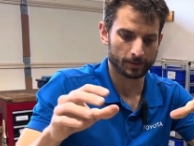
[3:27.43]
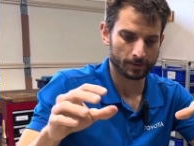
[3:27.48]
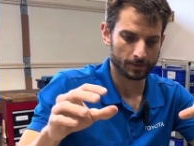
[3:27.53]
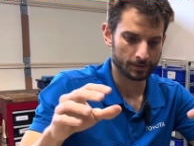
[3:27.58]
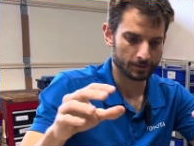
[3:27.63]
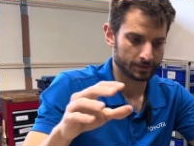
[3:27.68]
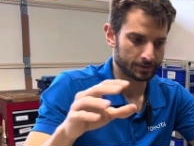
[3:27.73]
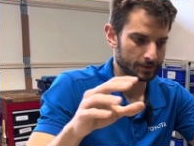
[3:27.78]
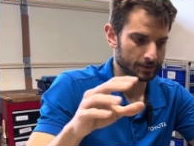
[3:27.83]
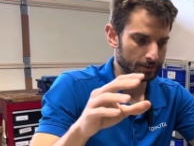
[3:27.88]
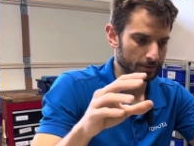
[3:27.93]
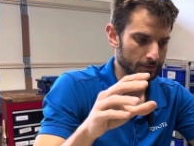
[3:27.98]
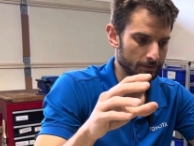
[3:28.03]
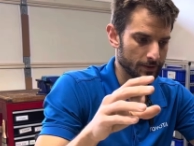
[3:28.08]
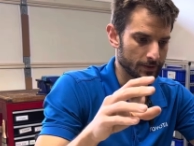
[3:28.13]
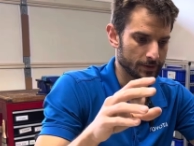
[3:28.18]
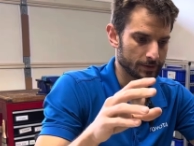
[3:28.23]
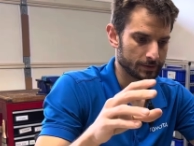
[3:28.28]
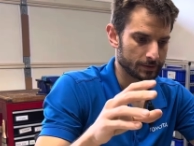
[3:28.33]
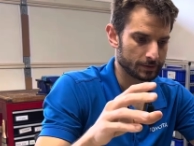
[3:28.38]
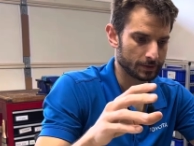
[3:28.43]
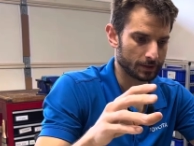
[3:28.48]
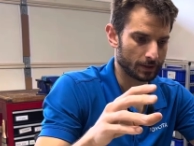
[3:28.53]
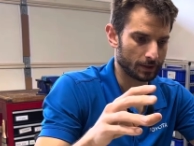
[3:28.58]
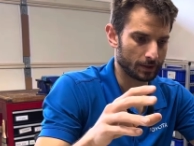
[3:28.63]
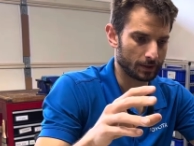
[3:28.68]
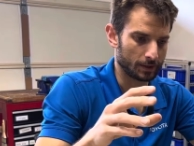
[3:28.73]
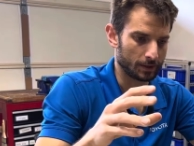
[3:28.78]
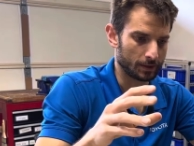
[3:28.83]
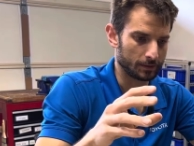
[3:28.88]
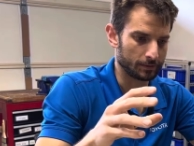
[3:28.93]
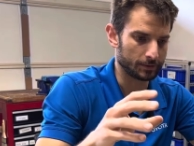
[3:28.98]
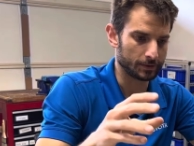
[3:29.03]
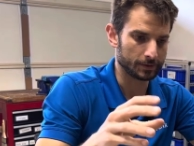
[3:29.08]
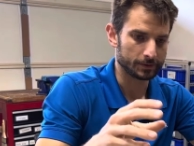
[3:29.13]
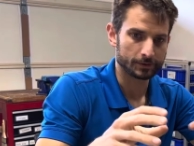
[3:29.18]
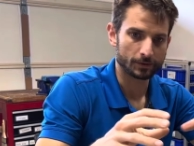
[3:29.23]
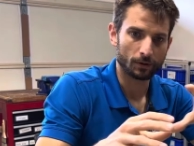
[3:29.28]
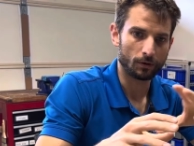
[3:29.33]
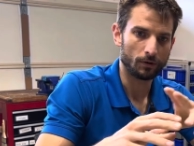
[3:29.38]
consider this uh,
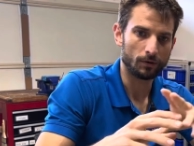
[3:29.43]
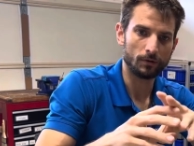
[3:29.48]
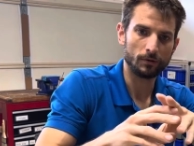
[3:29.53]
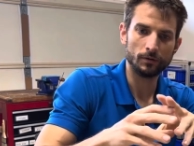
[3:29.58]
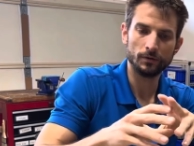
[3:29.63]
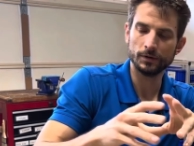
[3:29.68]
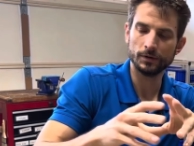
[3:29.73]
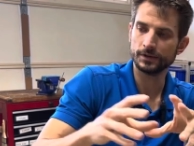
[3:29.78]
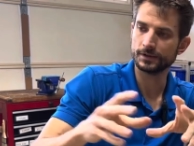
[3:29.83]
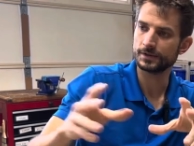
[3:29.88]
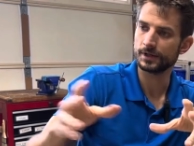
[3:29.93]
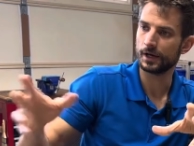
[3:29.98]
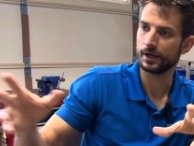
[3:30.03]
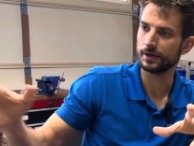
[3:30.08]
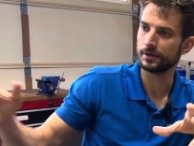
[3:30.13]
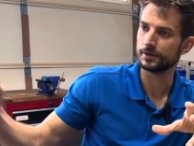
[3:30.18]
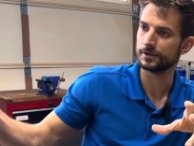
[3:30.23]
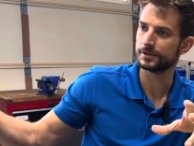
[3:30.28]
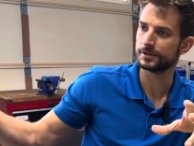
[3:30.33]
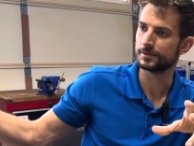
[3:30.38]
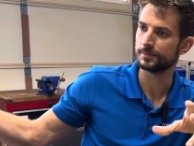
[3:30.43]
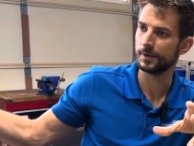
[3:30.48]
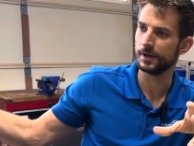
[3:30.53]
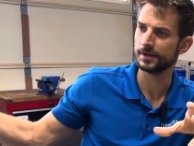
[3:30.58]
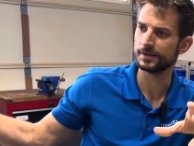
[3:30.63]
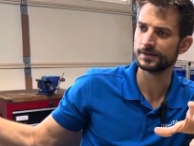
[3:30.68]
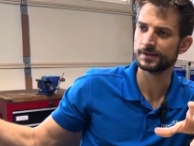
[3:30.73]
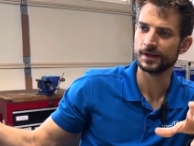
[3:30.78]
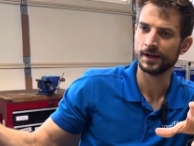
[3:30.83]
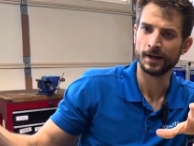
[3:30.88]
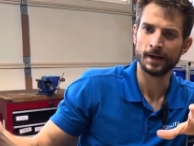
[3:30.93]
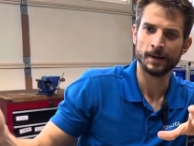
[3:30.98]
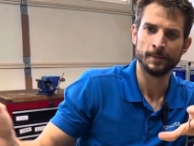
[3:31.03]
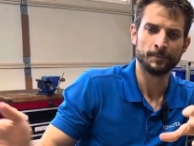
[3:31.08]
this whole entire space.